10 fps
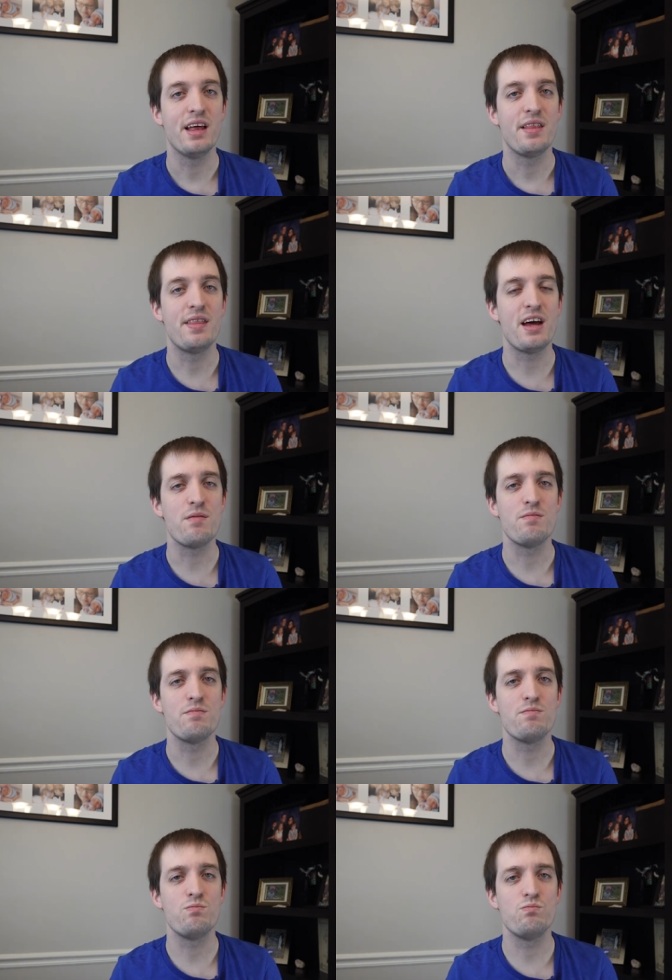that
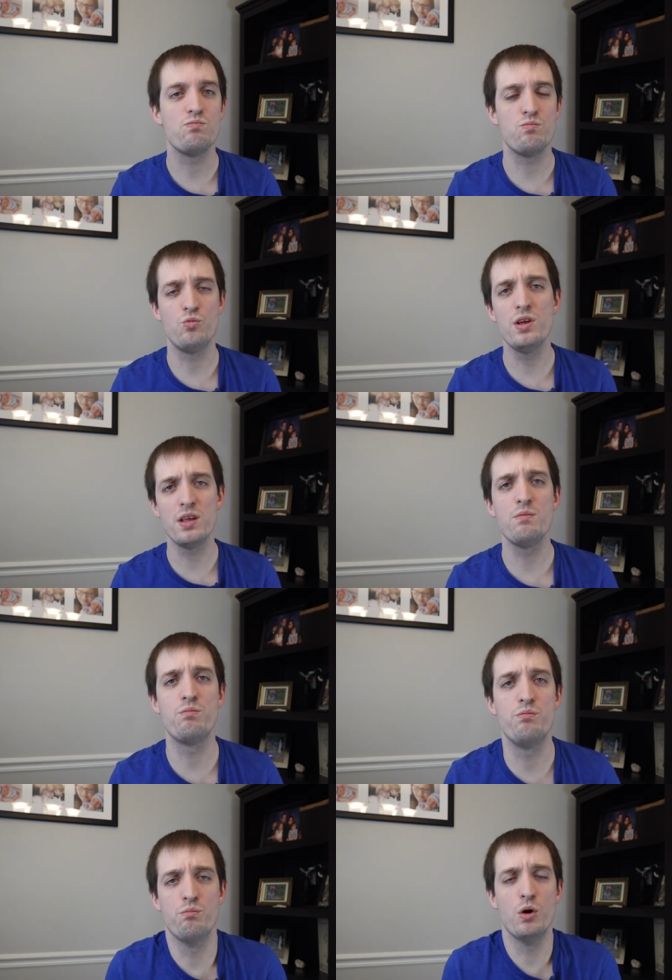really
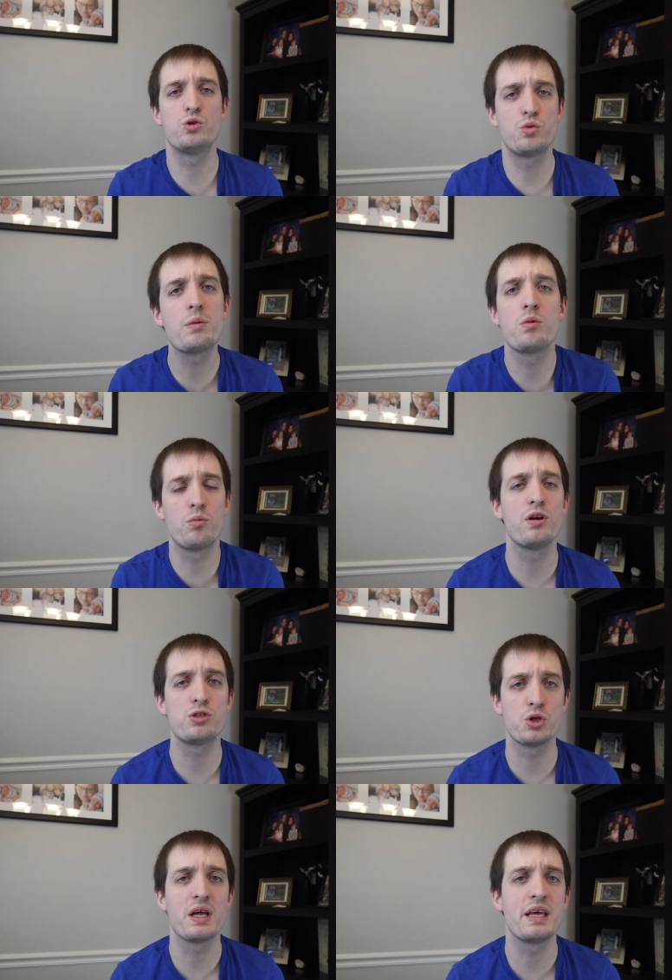most reputable
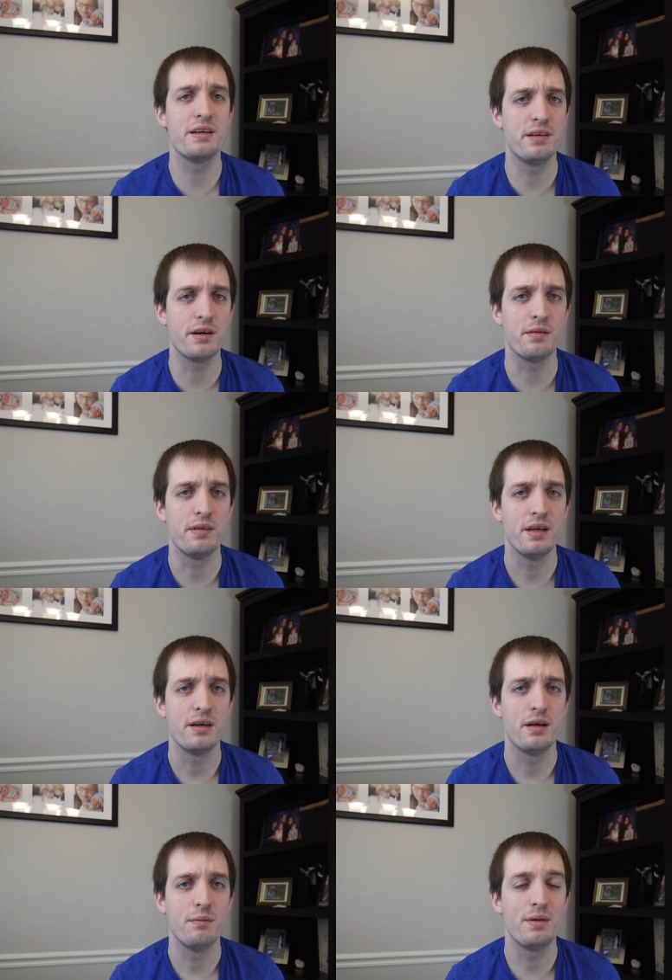breeders are gonna get done
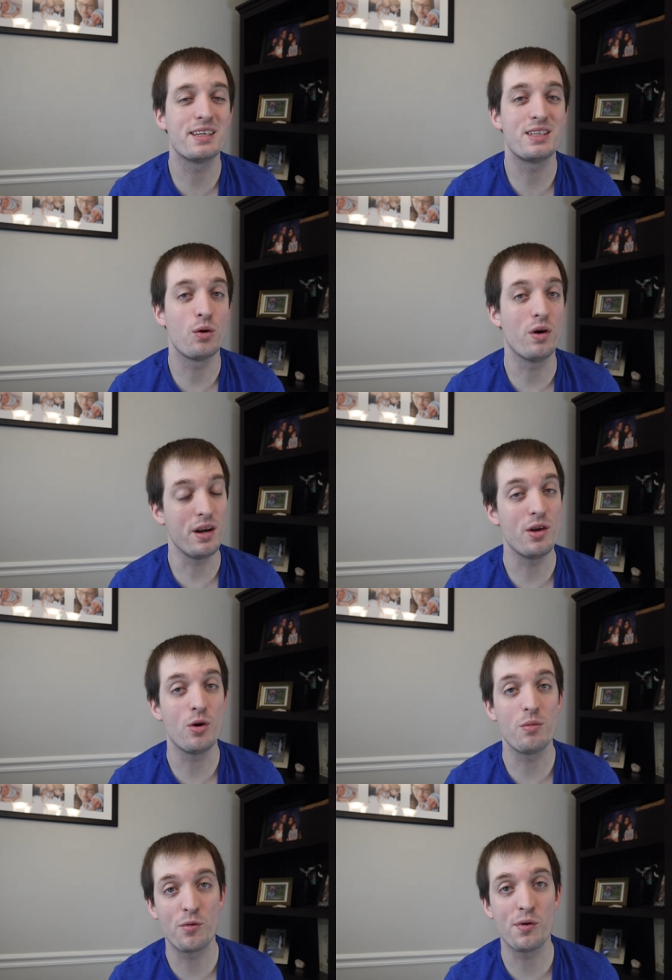because they wanna
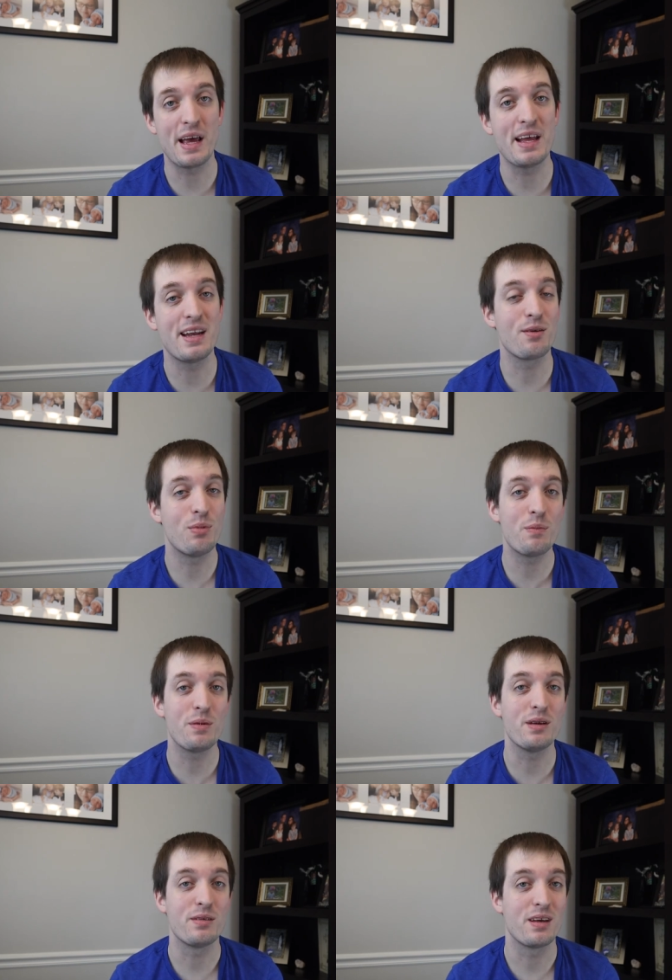know before they hand out a
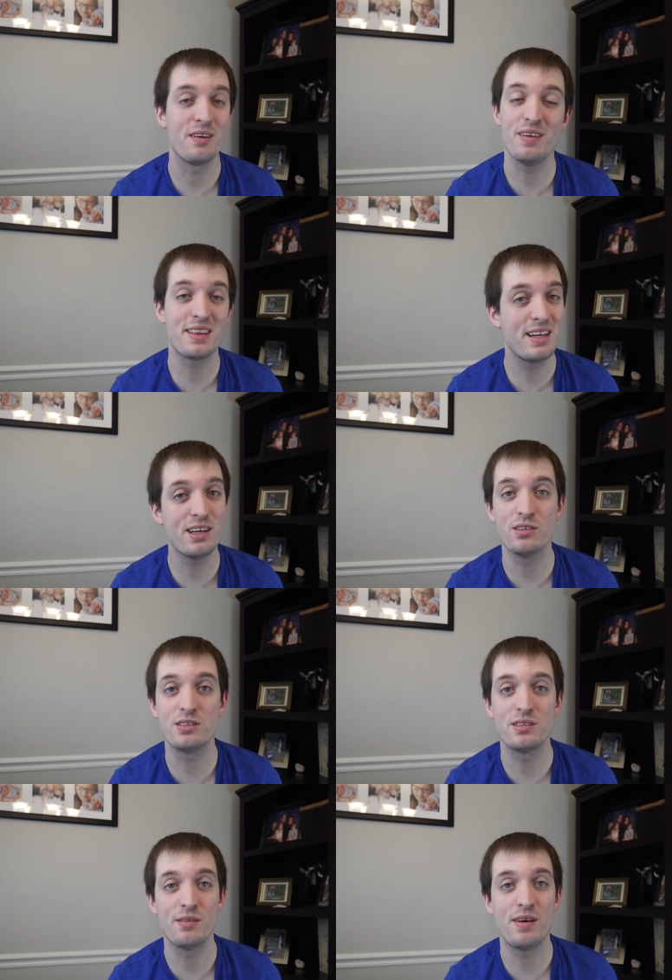puppy, if nothing
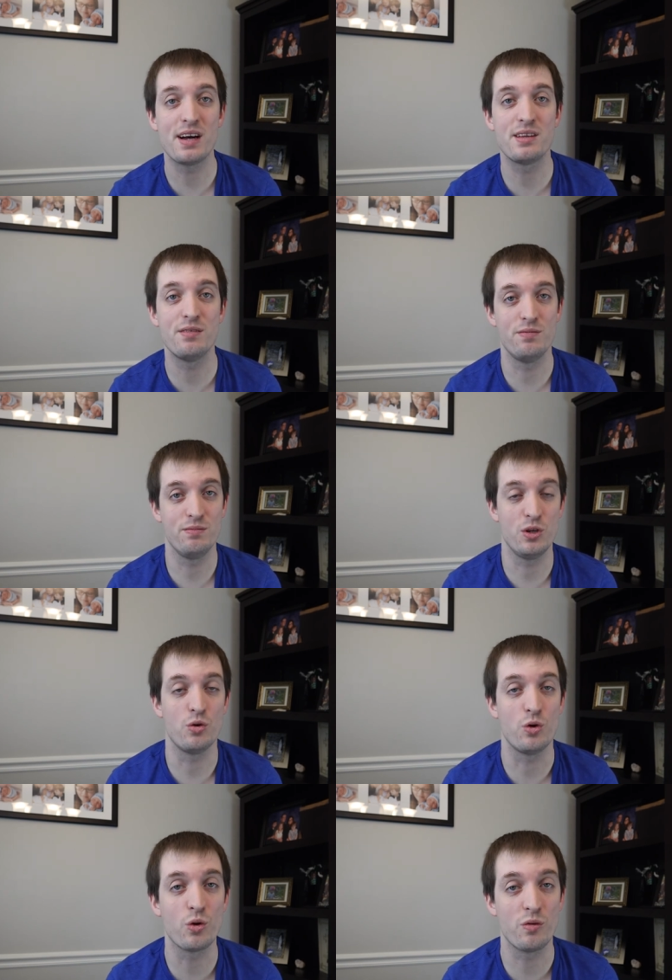else, the fact of, you know,
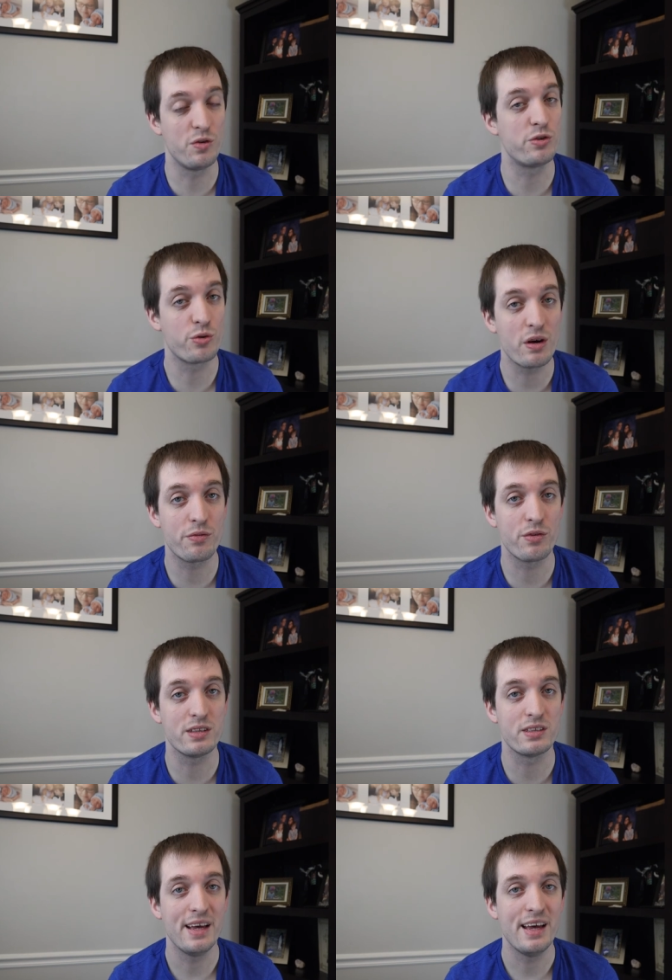you're a future reference.